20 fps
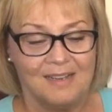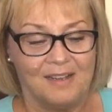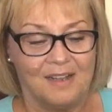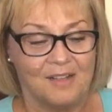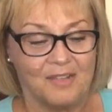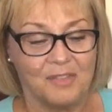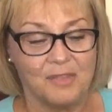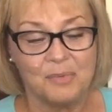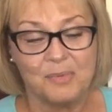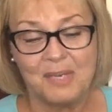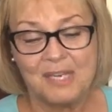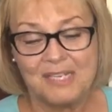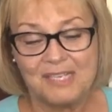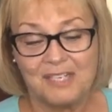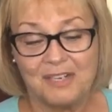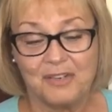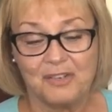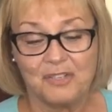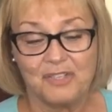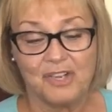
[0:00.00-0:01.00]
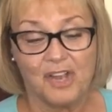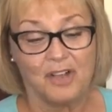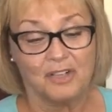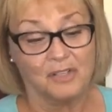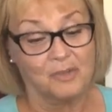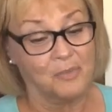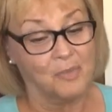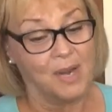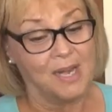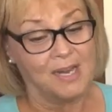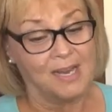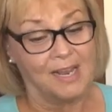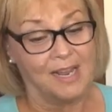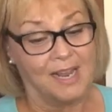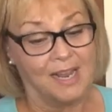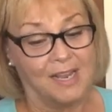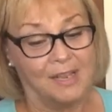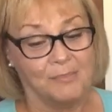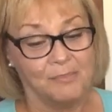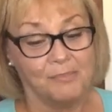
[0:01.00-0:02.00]
a three-tiered chocolate wedding
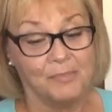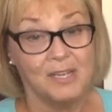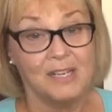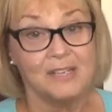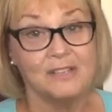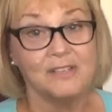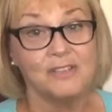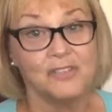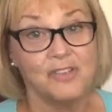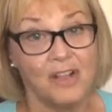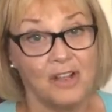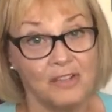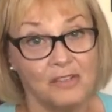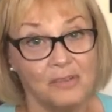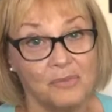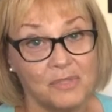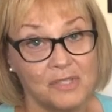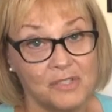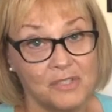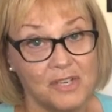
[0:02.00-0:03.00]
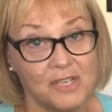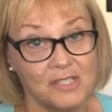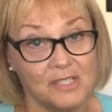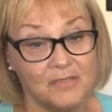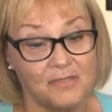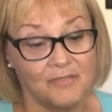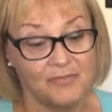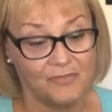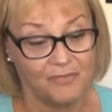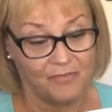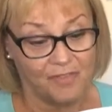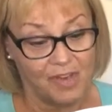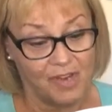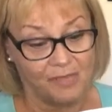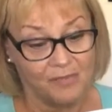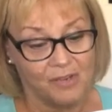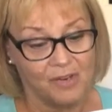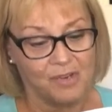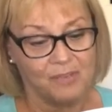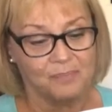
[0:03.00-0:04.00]
cake, because chocolate was Jeff's
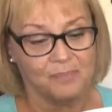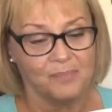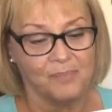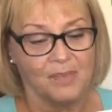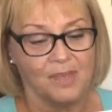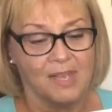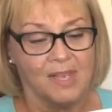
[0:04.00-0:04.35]
favorite,